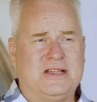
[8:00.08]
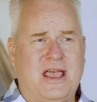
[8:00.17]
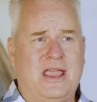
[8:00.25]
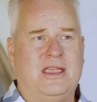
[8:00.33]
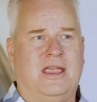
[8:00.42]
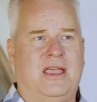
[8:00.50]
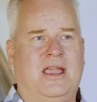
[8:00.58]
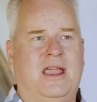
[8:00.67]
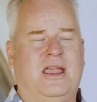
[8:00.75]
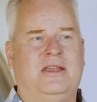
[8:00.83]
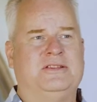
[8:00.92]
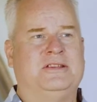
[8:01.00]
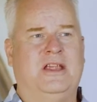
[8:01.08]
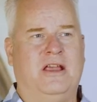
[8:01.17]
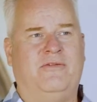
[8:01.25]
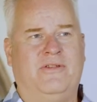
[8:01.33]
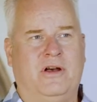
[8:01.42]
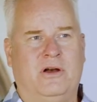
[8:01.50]
like a
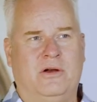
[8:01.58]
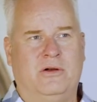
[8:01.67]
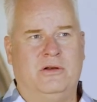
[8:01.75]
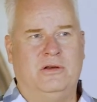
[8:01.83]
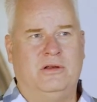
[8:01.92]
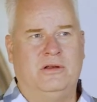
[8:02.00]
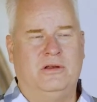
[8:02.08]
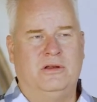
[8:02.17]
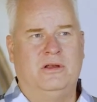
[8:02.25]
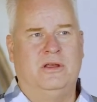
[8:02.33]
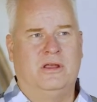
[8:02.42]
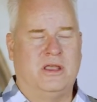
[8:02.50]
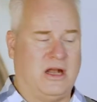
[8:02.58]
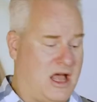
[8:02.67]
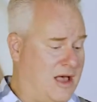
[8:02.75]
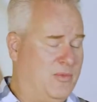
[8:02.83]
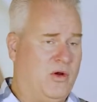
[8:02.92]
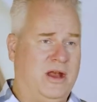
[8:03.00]
CFO can
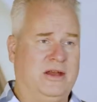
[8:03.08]
operate